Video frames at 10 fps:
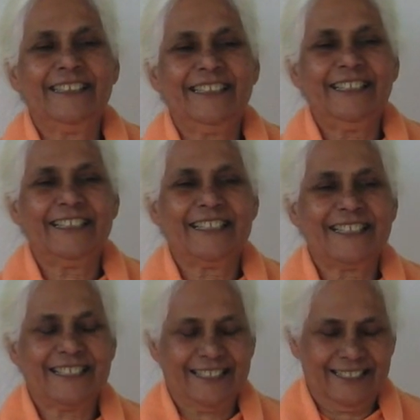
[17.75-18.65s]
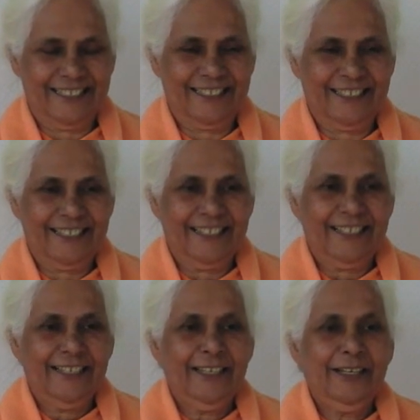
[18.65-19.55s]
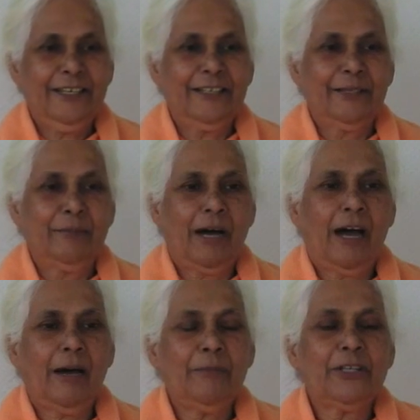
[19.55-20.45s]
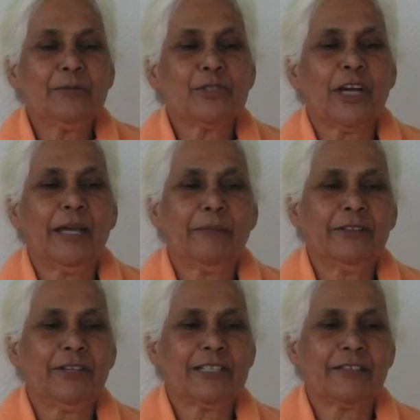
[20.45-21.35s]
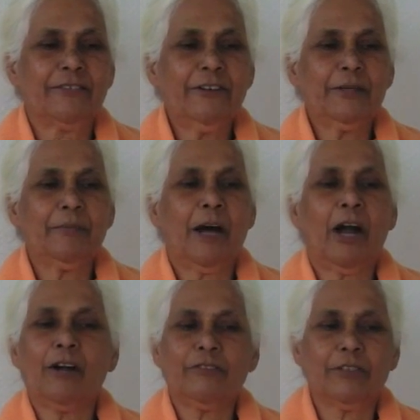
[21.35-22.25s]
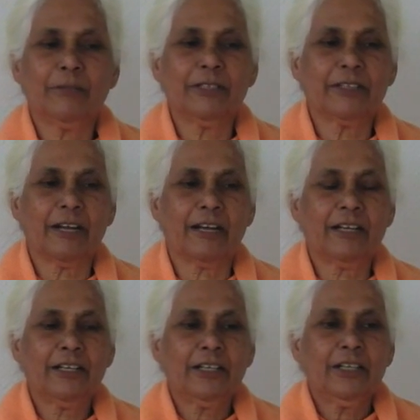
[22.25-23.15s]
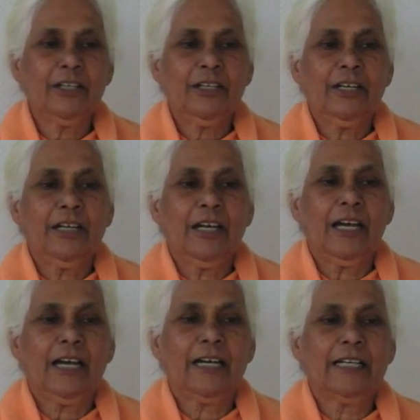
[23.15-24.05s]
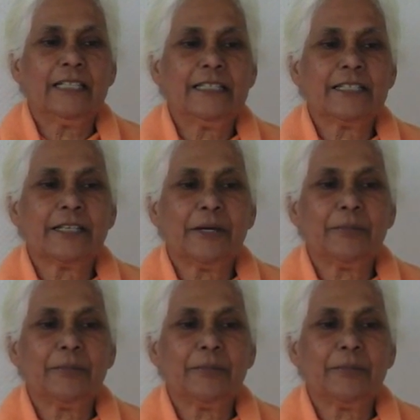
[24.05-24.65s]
Yes. The Maha Mrityunjaya Mantra is a very powerful mantra. And